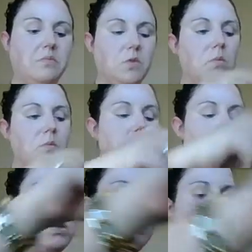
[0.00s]
ooh, wrong
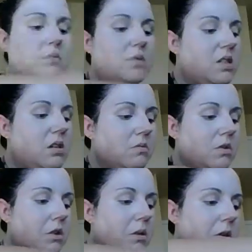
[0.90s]
one. See,
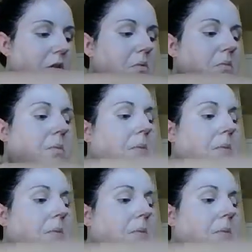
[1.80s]
there we go.